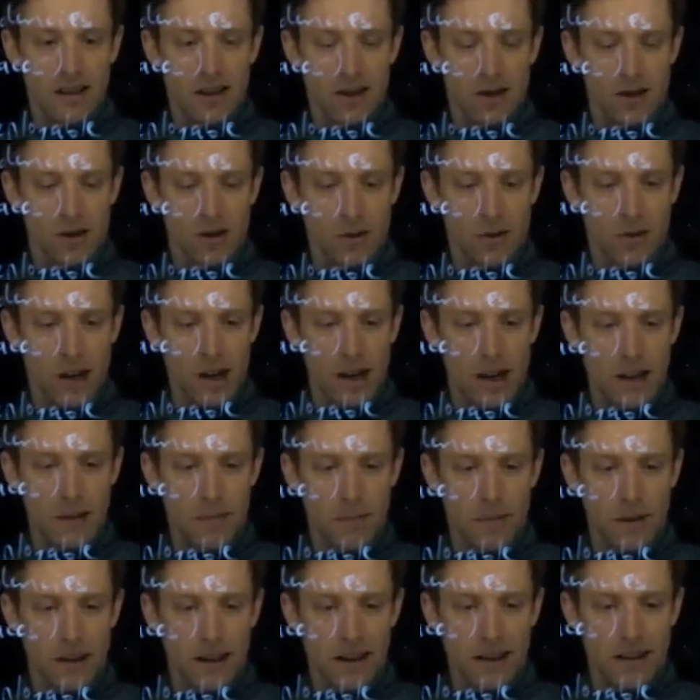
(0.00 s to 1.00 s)

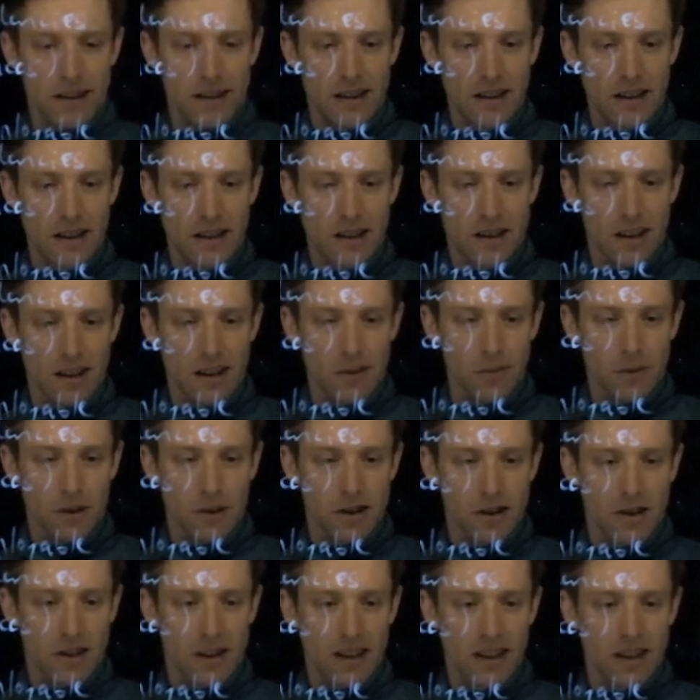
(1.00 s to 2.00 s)
describe in detail
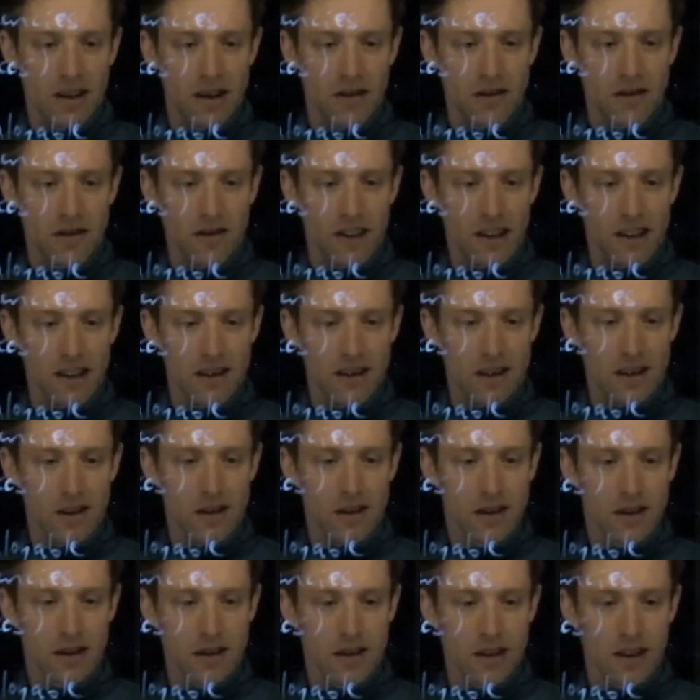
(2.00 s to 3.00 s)
what your interface
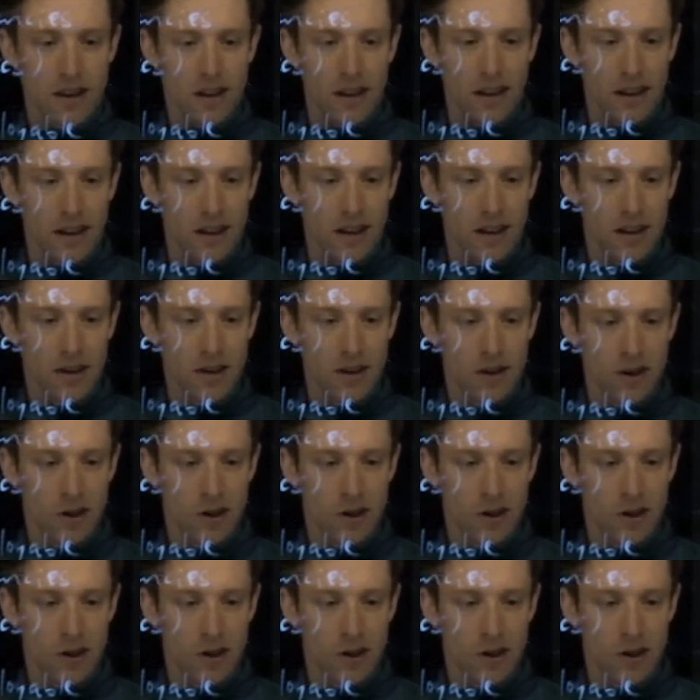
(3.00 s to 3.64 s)
looks like.